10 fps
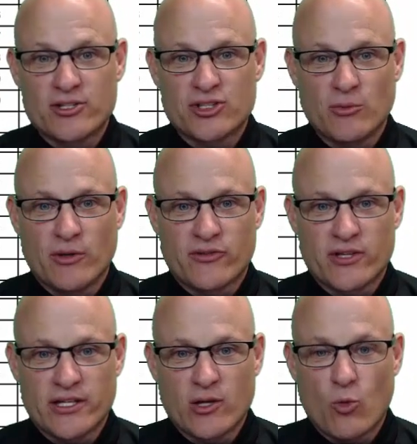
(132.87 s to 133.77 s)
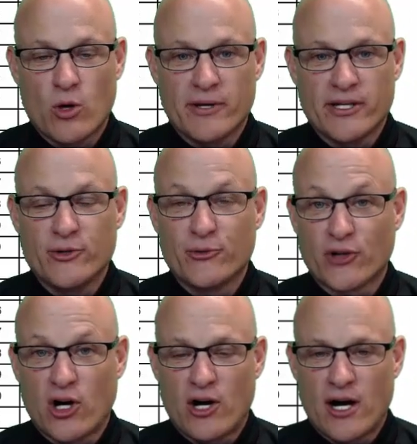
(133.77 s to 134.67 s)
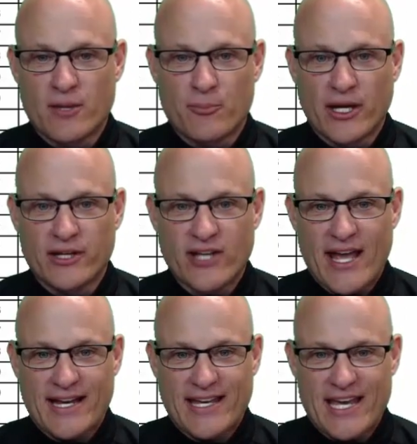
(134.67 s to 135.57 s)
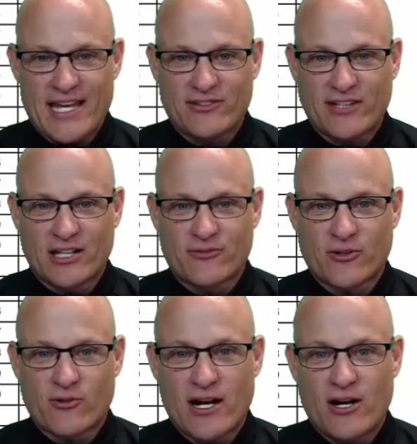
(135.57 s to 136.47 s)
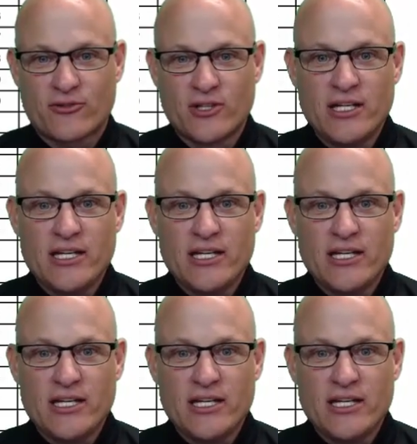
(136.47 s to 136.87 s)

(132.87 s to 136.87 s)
She was the woman you saw on the page. K stands for Krause.